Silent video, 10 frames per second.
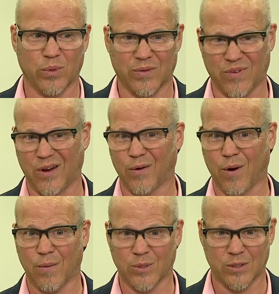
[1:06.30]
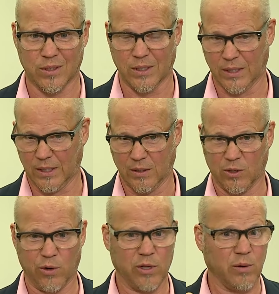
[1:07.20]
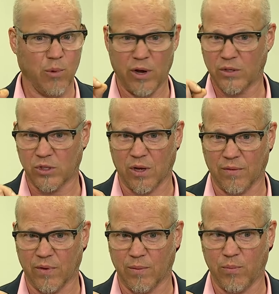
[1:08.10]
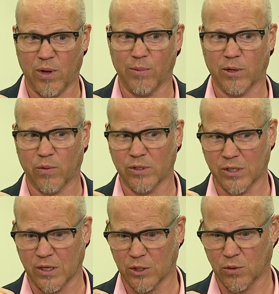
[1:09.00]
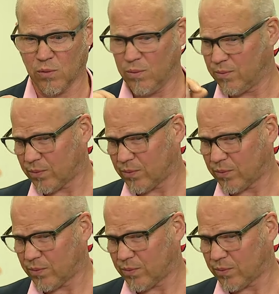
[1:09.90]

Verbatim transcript: with firearms turning their brains off in a public residential